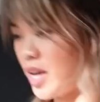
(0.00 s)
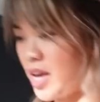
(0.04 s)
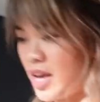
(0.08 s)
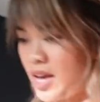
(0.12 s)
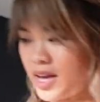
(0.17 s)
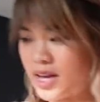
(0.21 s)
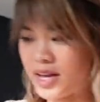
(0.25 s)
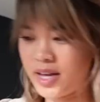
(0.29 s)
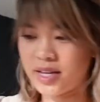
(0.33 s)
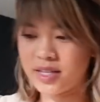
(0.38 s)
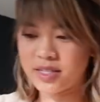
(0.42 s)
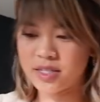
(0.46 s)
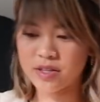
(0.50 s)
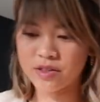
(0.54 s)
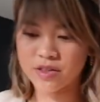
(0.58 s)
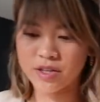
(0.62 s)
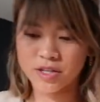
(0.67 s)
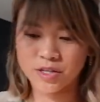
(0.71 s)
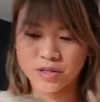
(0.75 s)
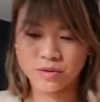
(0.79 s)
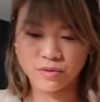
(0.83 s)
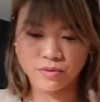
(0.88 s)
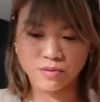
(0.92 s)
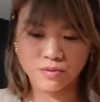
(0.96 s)
is
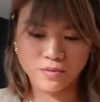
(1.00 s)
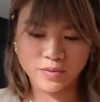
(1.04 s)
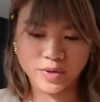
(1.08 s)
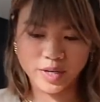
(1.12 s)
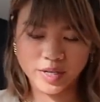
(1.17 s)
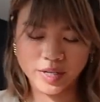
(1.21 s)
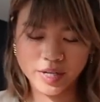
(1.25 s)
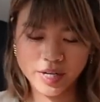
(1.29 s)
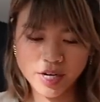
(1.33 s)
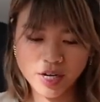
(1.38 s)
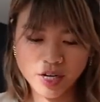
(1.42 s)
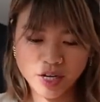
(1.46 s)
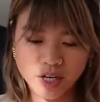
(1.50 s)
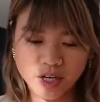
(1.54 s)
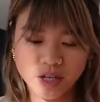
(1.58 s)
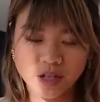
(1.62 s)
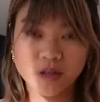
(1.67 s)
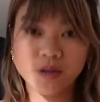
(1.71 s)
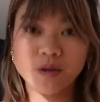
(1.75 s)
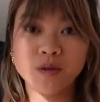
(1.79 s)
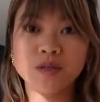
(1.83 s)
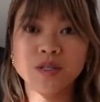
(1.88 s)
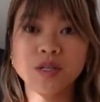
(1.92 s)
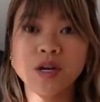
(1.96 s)
this really
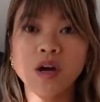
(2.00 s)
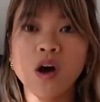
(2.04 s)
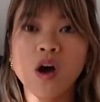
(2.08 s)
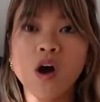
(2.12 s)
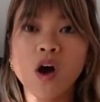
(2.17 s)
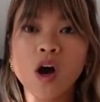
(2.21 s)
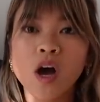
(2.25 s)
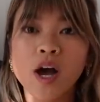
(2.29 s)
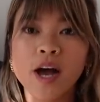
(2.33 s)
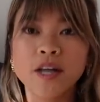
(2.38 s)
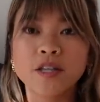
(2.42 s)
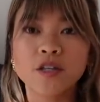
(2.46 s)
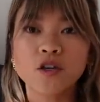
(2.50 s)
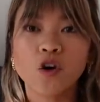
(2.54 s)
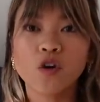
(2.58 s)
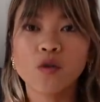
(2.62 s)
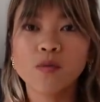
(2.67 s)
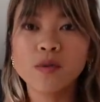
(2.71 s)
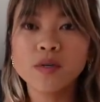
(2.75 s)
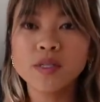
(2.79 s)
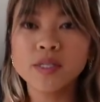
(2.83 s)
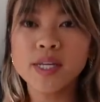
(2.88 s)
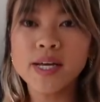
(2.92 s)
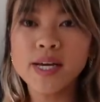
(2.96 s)
cute, it's
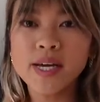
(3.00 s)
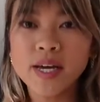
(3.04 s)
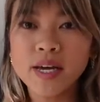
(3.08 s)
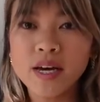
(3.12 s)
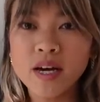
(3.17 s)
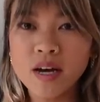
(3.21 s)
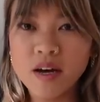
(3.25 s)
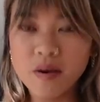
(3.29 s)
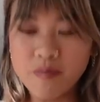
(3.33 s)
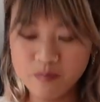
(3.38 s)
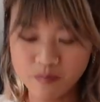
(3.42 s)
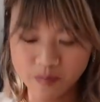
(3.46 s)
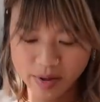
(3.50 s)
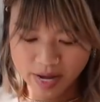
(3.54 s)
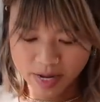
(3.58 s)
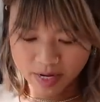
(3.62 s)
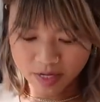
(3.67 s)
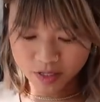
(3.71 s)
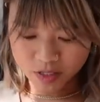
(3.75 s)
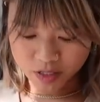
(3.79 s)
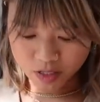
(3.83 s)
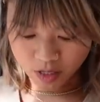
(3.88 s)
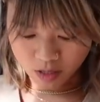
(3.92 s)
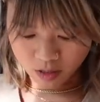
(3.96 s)
almost like a
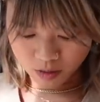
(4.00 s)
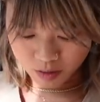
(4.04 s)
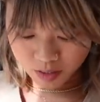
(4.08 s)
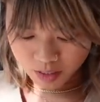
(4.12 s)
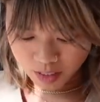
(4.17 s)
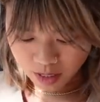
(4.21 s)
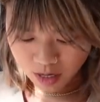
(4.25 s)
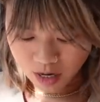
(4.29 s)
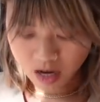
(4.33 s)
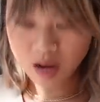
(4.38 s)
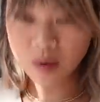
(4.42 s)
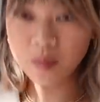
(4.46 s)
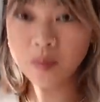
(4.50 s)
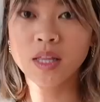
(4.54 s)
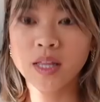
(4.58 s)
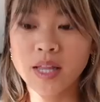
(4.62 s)
bandeau top.